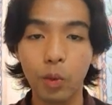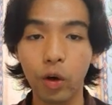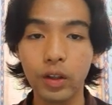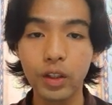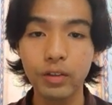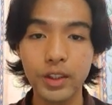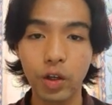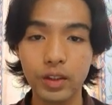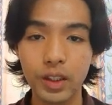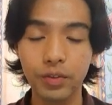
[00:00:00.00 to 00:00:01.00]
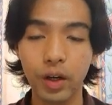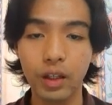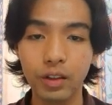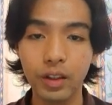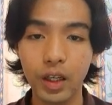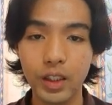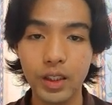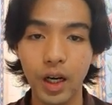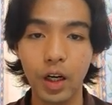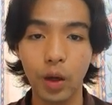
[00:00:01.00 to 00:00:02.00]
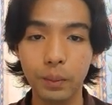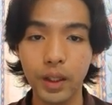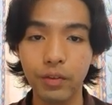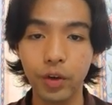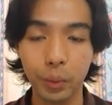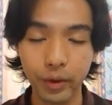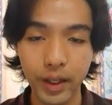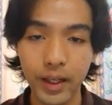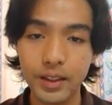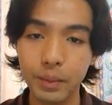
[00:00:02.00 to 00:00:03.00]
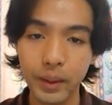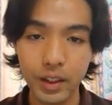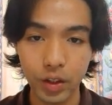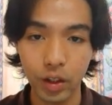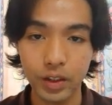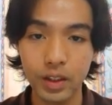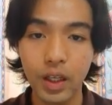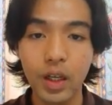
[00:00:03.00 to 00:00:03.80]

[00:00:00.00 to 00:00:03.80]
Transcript: water resources for agriculture are obtained from rain as the main source.